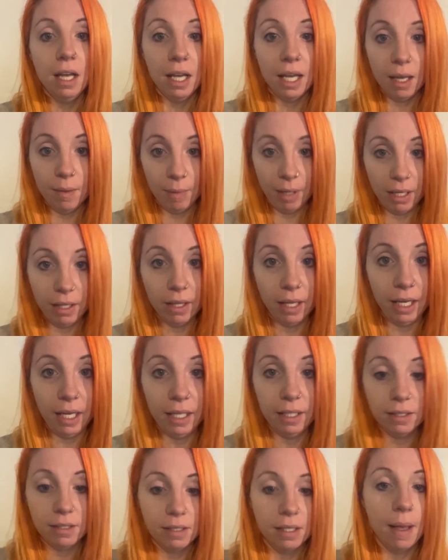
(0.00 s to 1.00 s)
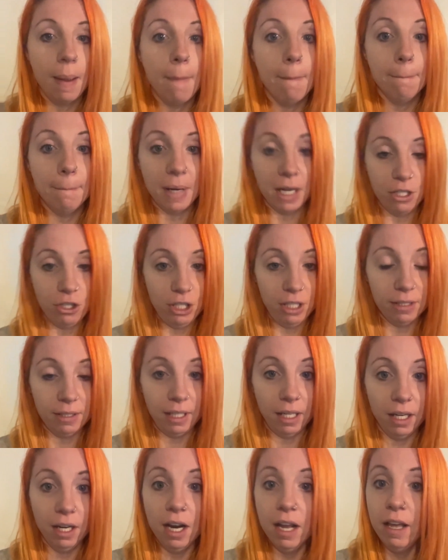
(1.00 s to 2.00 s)
and my clients much
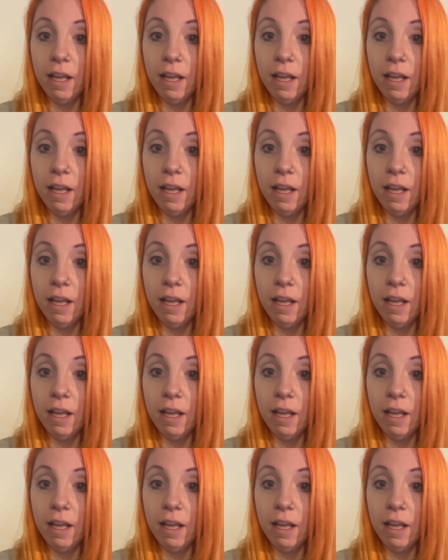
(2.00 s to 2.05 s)
easier.